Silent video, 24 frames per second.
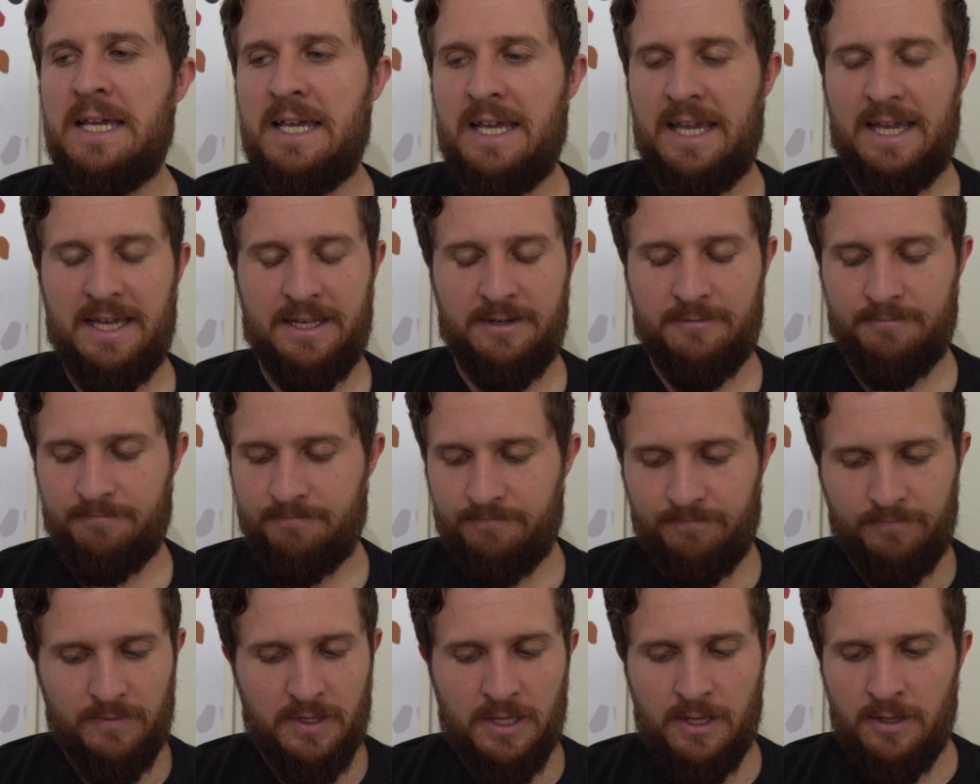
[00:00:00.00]
And
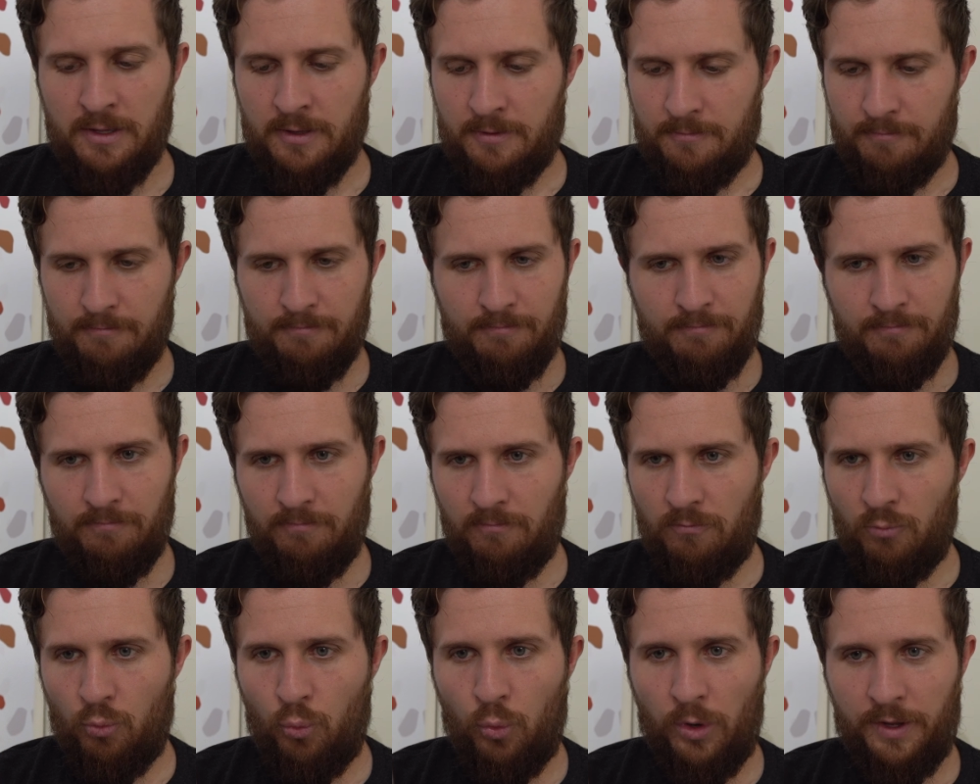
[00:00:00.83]

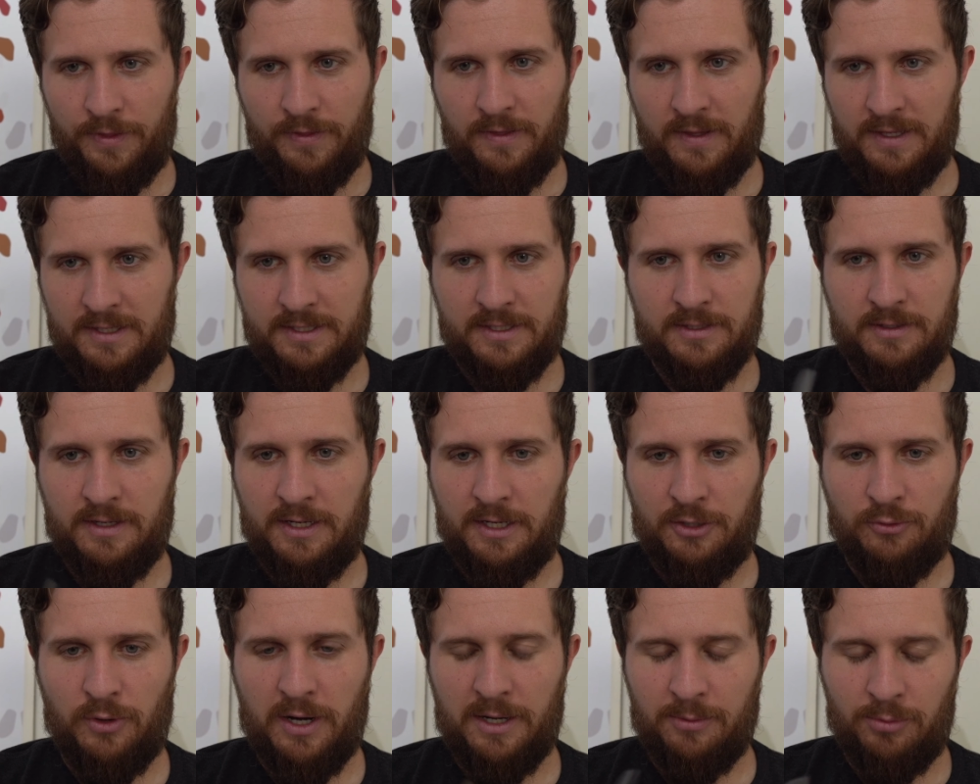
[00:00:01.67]
with this
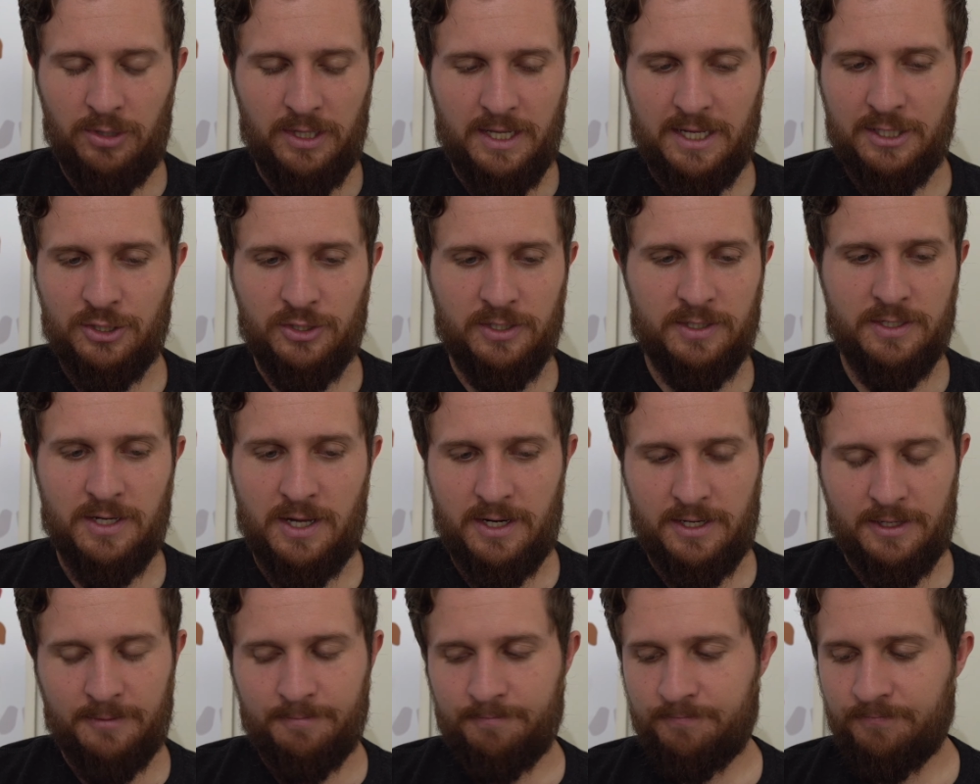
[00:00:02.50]
incredible edge that's
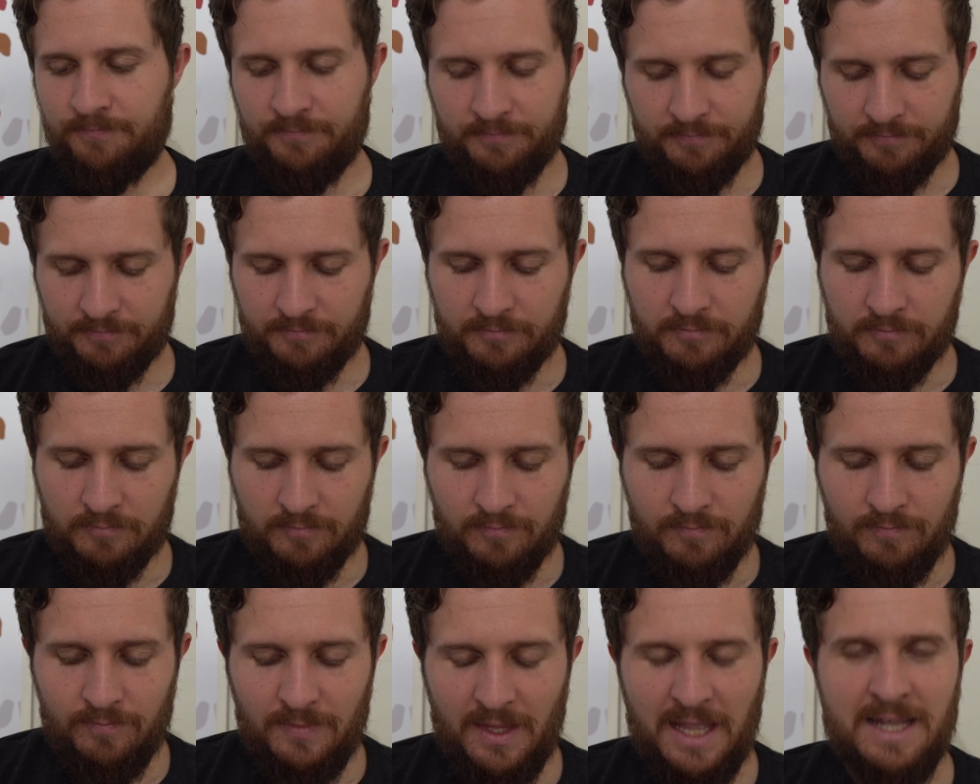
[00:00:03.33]
on it,
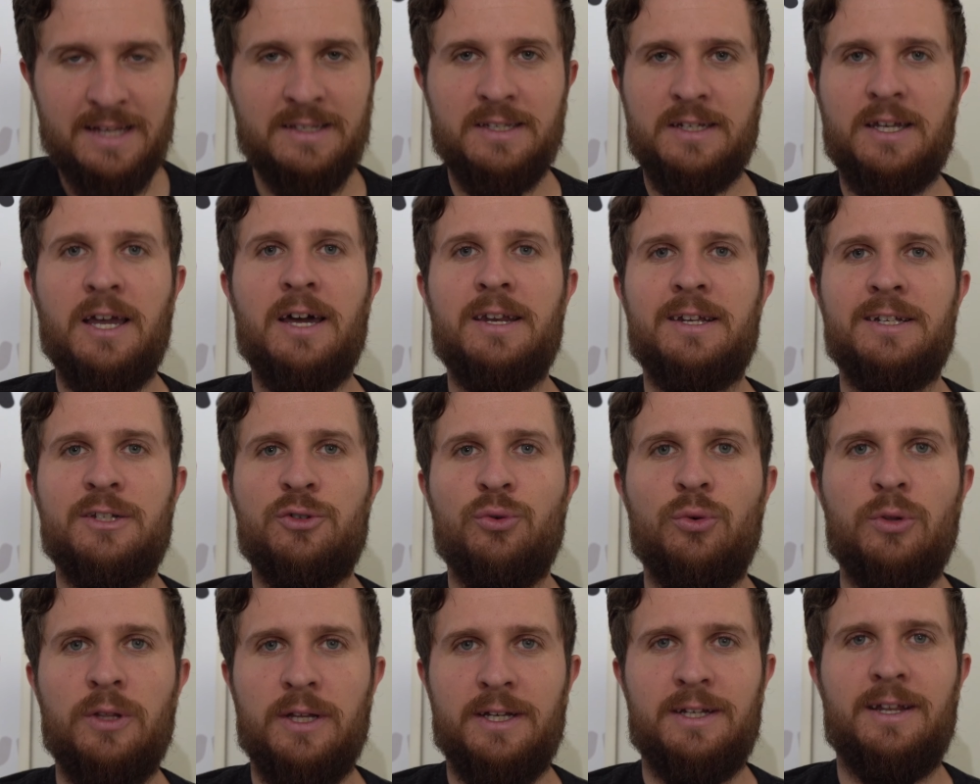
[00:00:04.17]
as a cutting
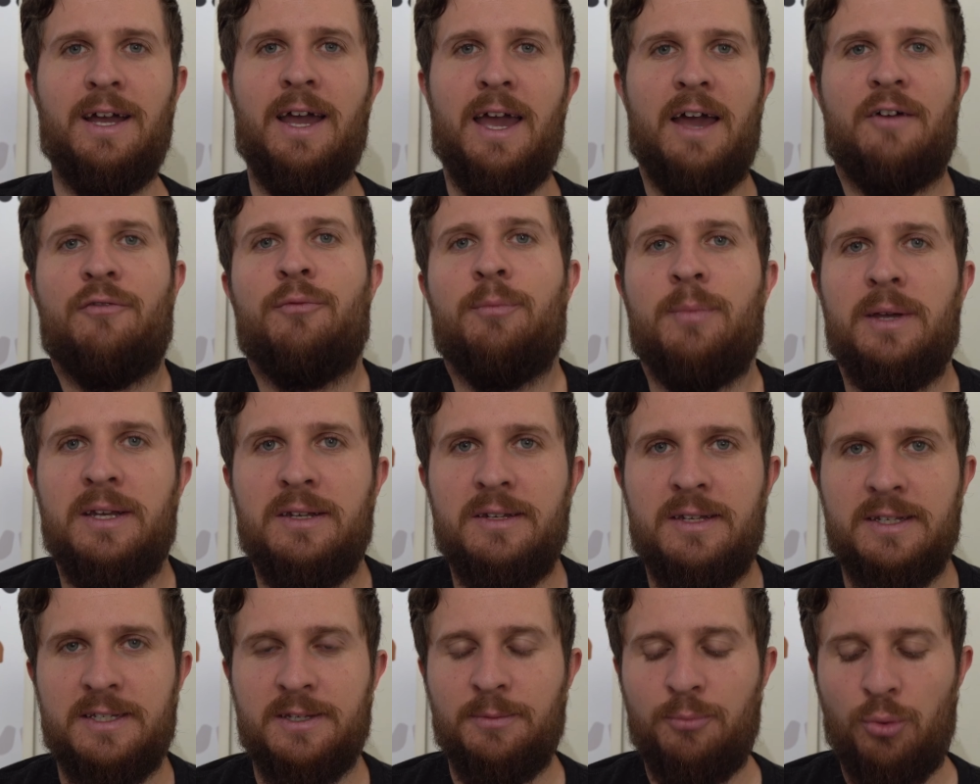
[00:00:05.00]
tool, I haven't been
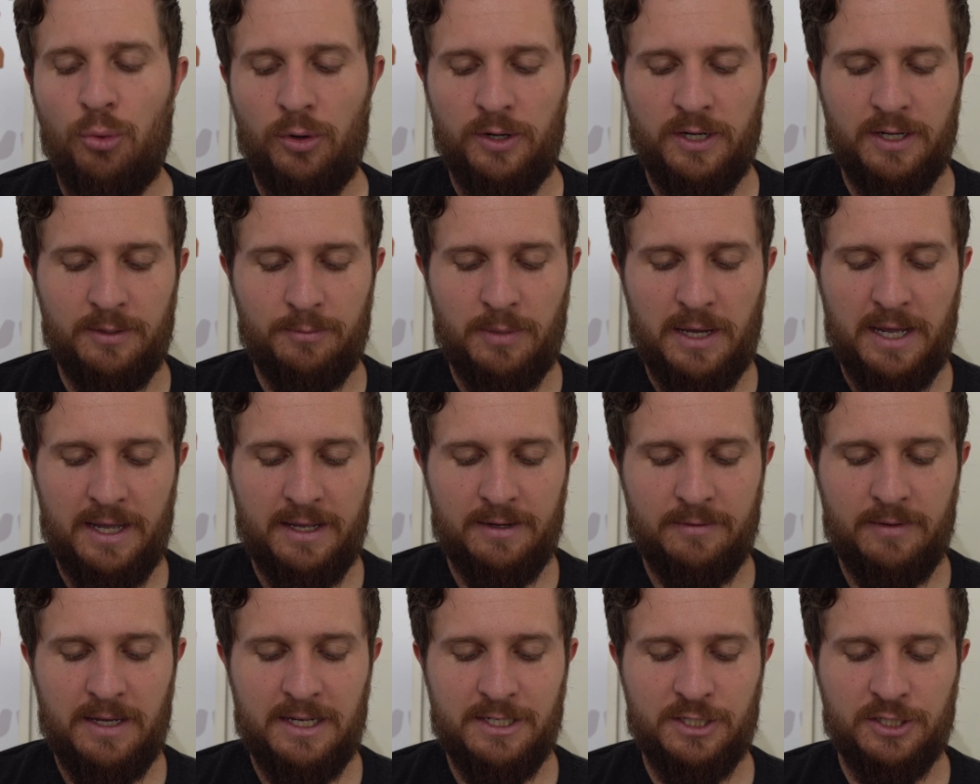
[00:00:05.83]
disappointed by
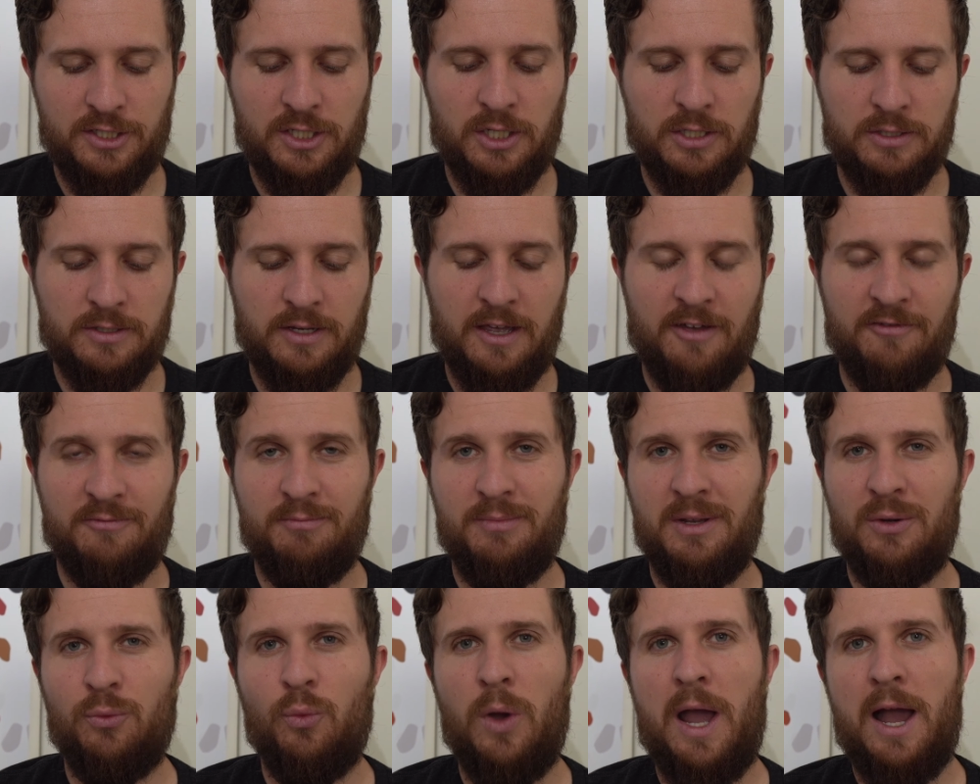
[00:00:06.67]
it. I just also haven't
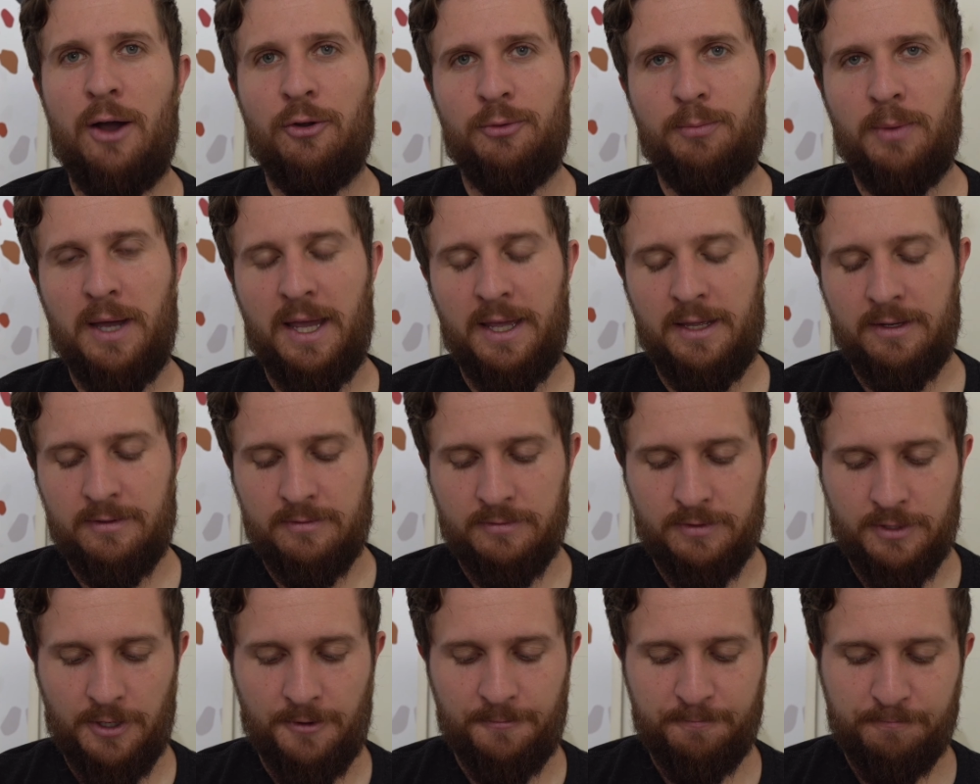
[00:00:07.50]
been wowed by it.
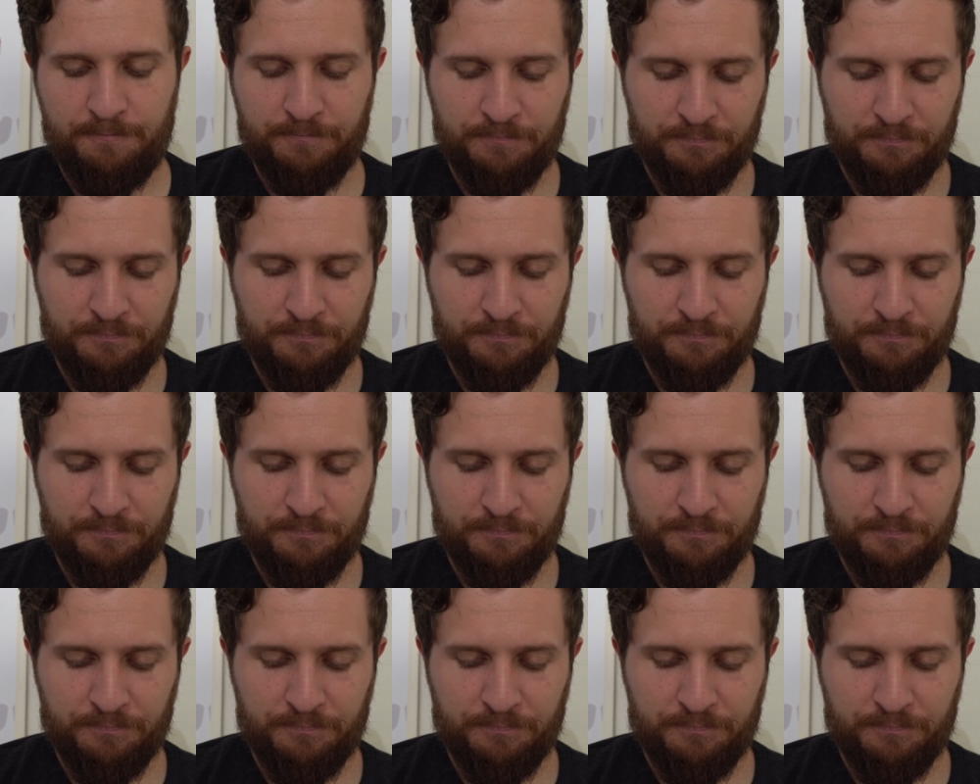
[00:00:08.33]
So